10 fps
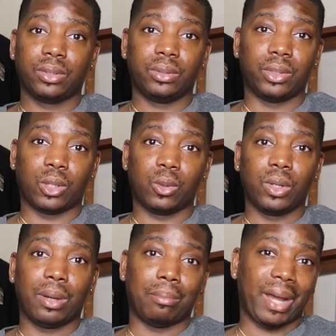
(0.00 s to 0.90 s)
You
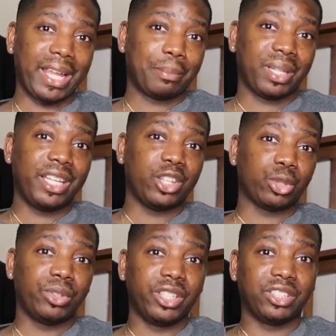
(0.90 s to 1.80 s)
know, Mike played
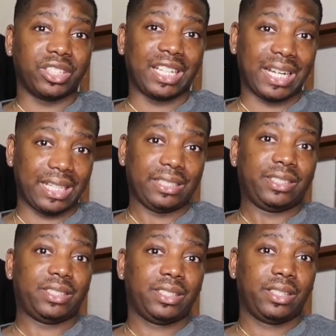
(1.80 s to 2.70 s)
3 years in
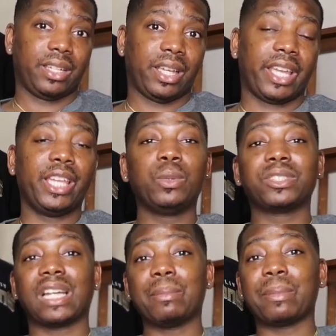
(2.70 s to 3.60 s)
college. He
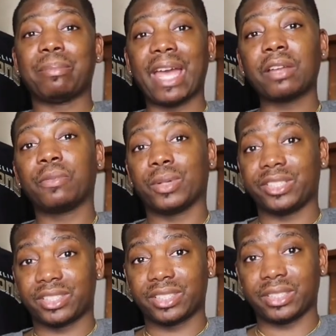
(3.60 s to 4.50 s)
was coming back for
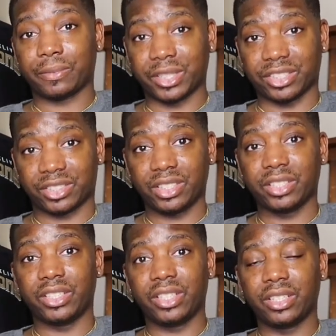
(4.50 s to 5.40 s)
his
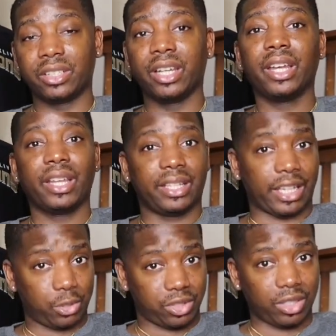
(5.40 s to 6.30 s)
senior year,
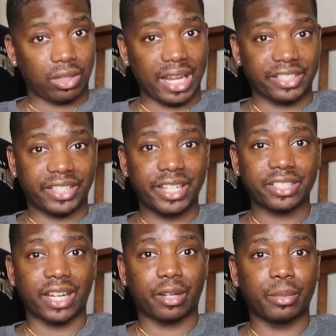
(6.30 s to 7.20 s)
as you've seen on Last
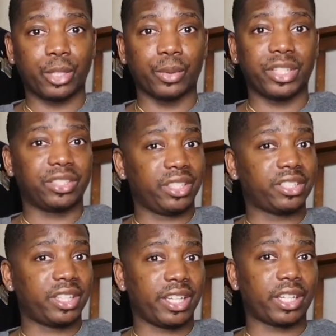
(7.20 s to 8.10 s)
Dance documentary, until
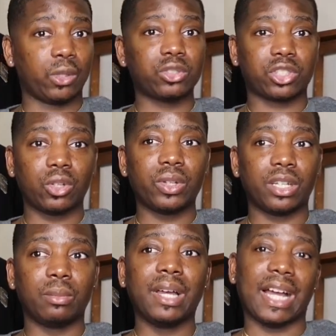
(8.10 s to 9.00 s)
his head coach told
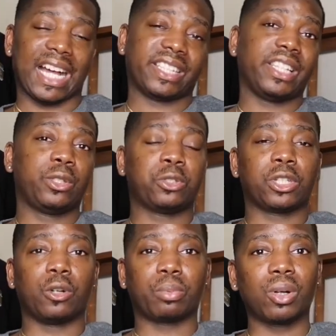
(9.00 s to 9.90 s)
him, I think you
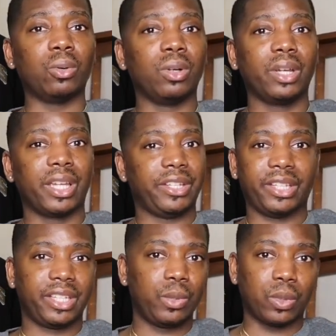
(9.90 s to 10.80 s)
should go pro. And
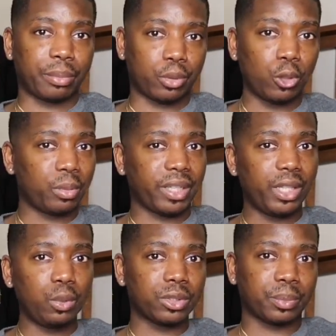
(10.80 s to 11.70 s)
then he went pro, but
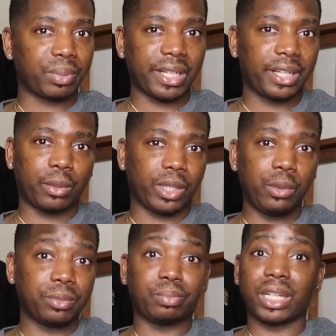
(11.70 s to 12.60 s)
he was planning
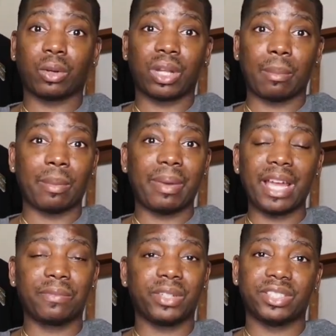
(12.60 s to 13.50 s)
on coming
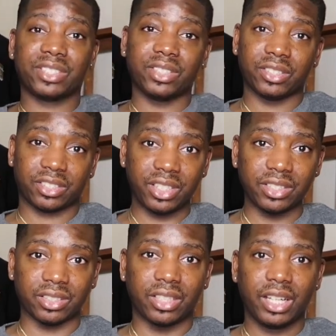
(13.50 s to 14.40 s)
back for his senior
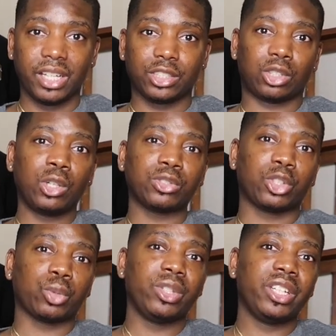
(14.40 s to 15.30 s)
season. So those
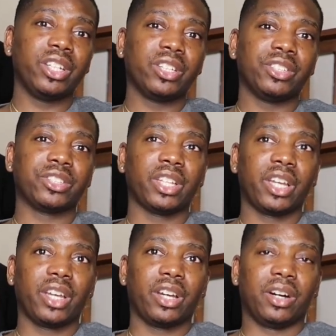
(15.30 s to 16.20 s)
are 3 years
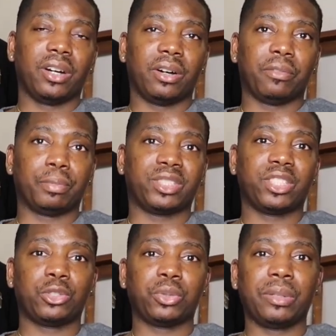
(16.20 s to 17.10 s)
of
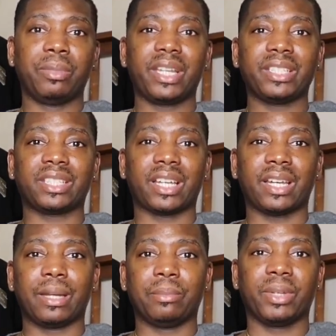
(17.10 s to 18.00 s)
potential NBA
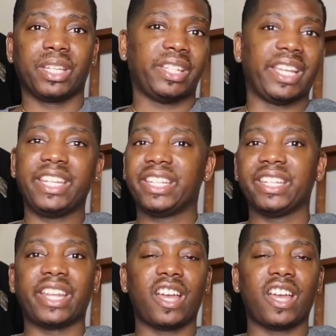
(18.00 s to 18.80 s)
time that he didn't